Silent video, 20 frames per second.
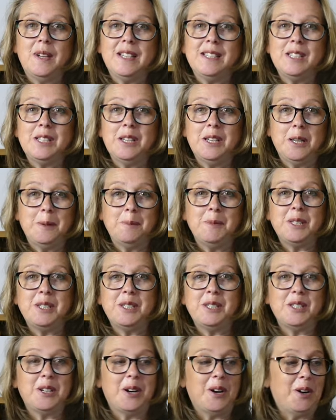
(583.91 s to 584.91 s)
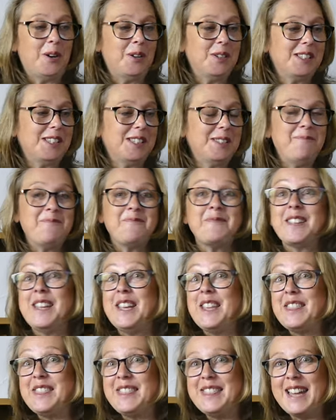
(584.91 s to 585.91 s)
when term starts.
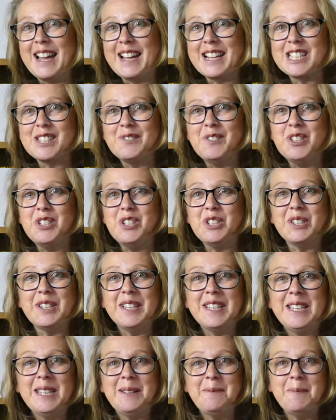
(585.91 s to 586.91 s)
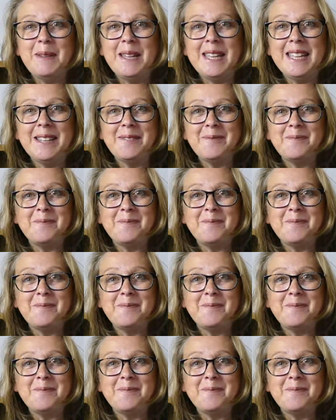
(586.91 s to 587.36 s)
Thanks for joining me.